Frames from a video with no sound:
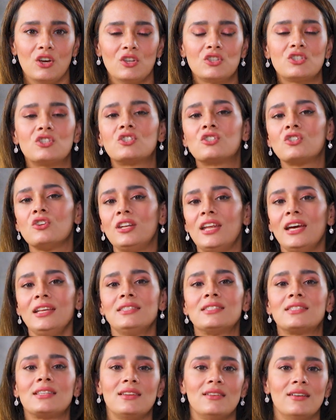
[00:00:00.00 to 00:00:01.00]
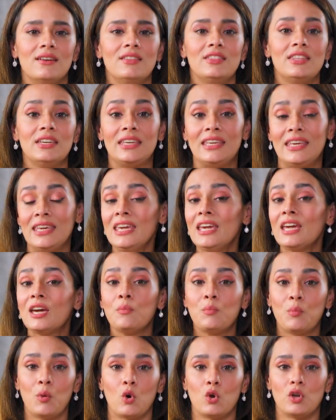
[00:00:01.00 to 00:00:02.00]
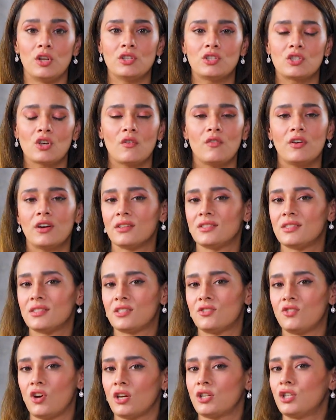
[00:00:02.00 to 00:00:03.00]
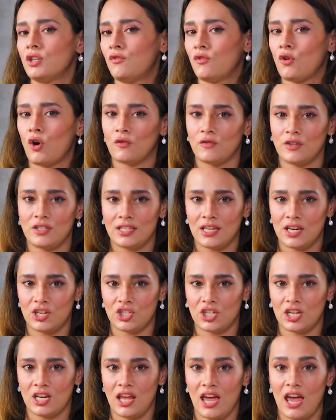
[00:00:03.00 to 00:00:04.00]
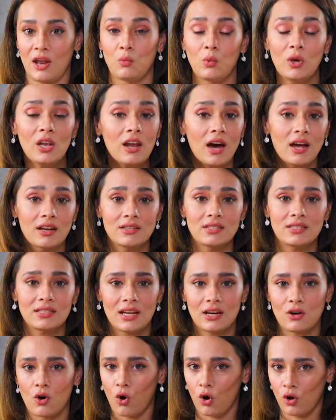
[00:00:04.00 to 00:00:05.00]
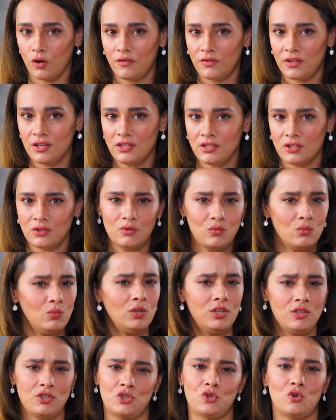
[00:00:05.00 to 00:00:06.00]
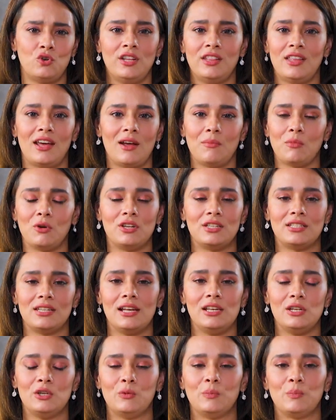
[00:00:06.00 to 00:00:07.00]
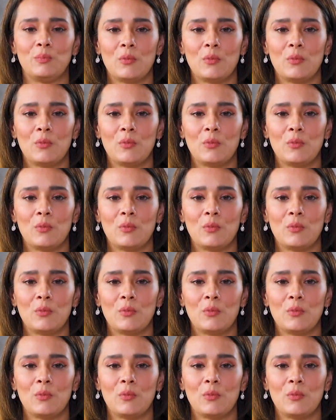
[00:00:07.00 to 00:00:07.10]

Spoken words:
So let's learn the key components of a constructive conversation, and we'll understand all of this with a story that I'm going to tell you.